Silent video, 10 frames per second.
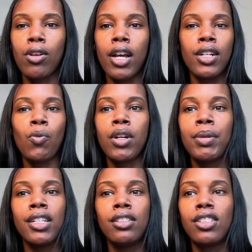I didn't want to
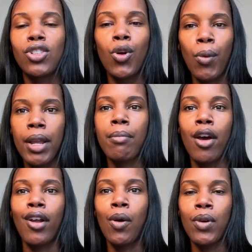be just a great
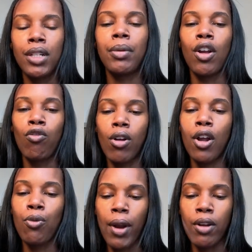model. I wanted to be a
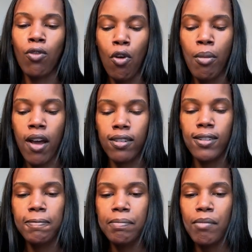great role model.
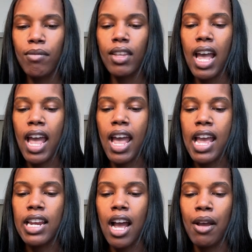
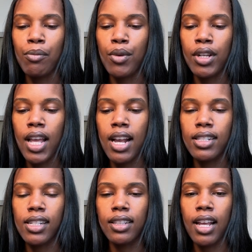And I'm
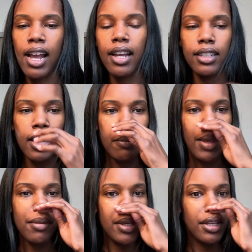realizing that,
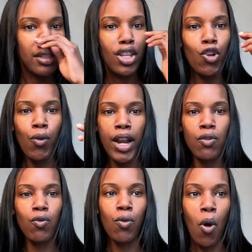maybe the great
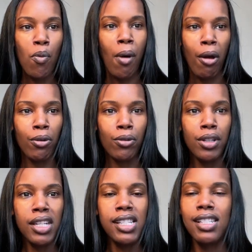role model
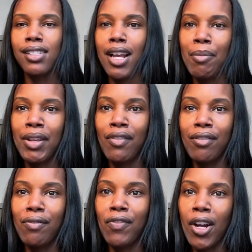is coming
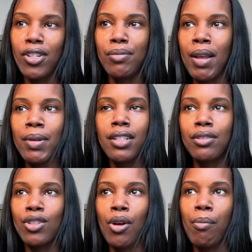first. Maybe,
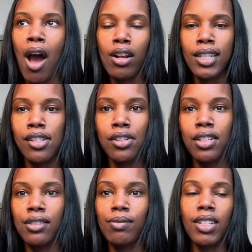modeling
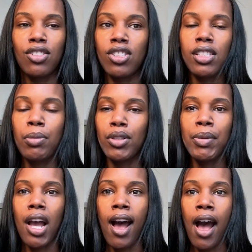is just supposed to be
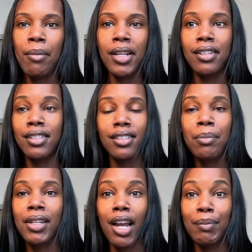a hobby. It's
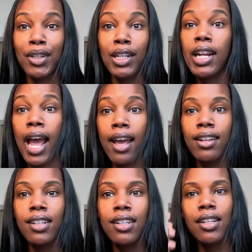something I'm good at,
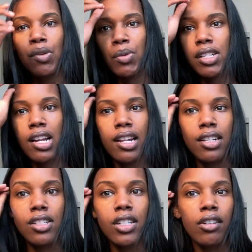but it's not
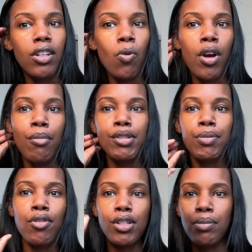necessarily what I'm
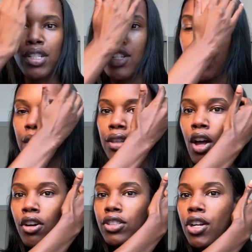supposed to be doing
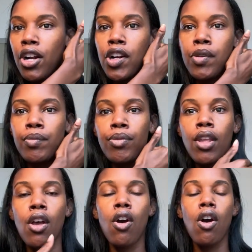long term,
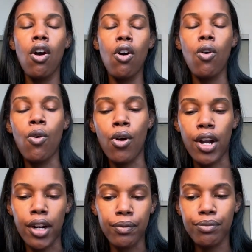
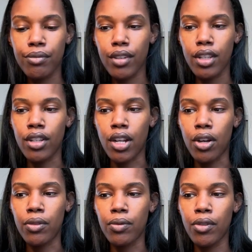or,
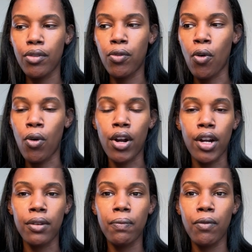
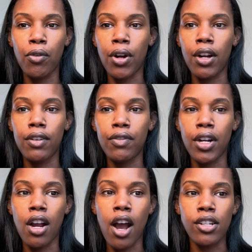for
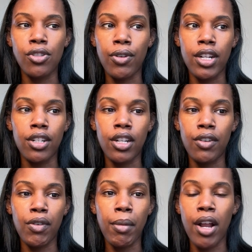God's greater good,
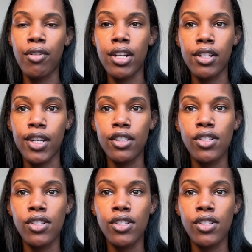for my greater good.